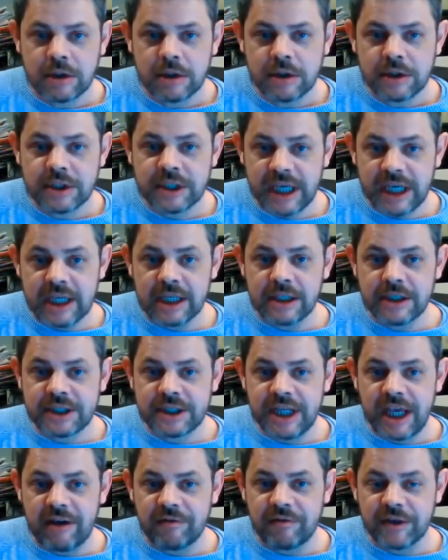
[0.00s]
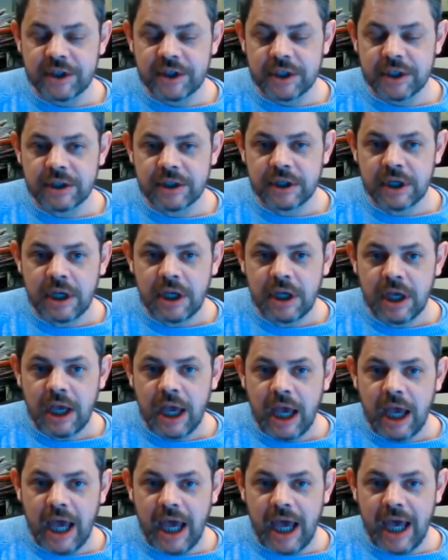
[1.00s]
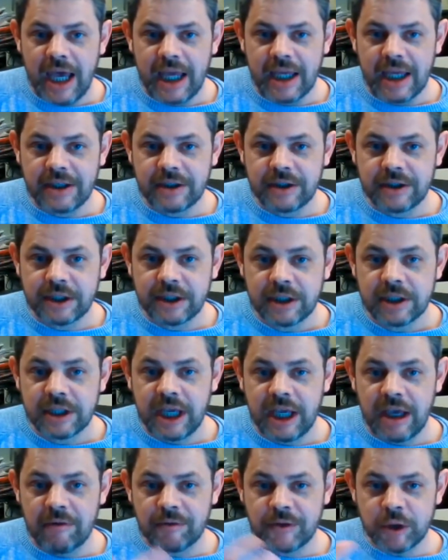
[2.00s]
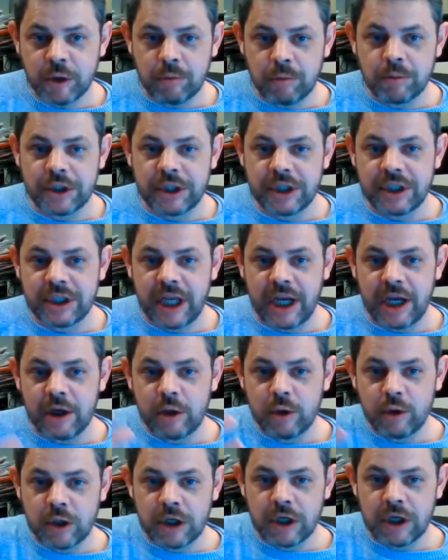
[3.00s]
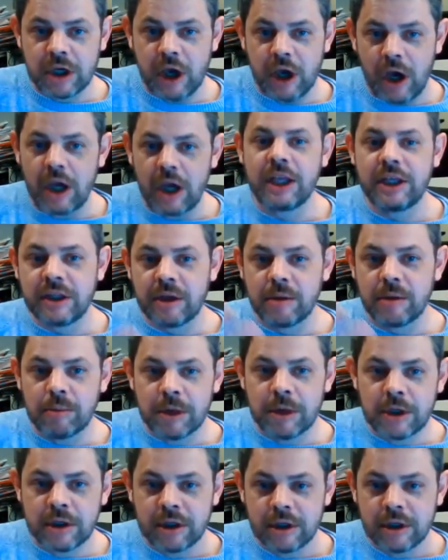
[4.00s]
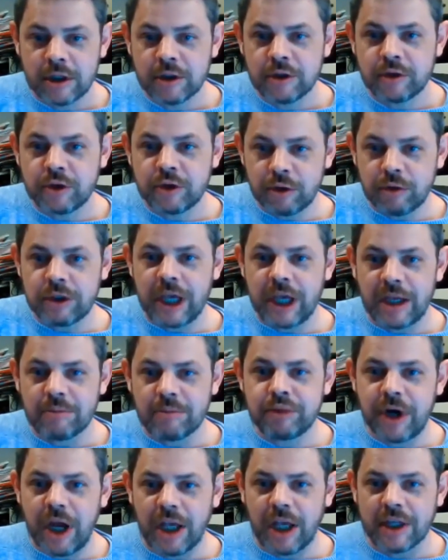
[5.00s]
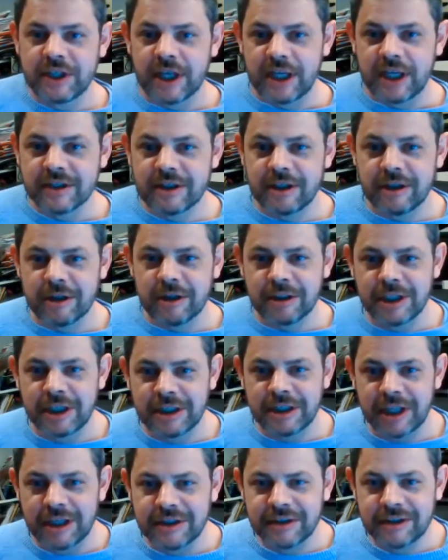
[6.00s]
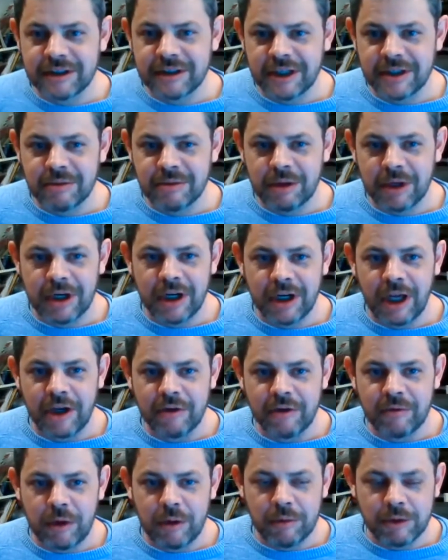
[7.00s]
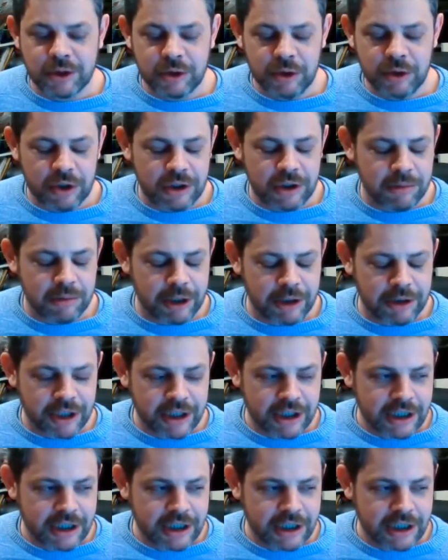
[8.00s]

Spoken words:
skills deficit, and they have somebody there who can guide them through that process. Like, I think that's a lot of what we talk about.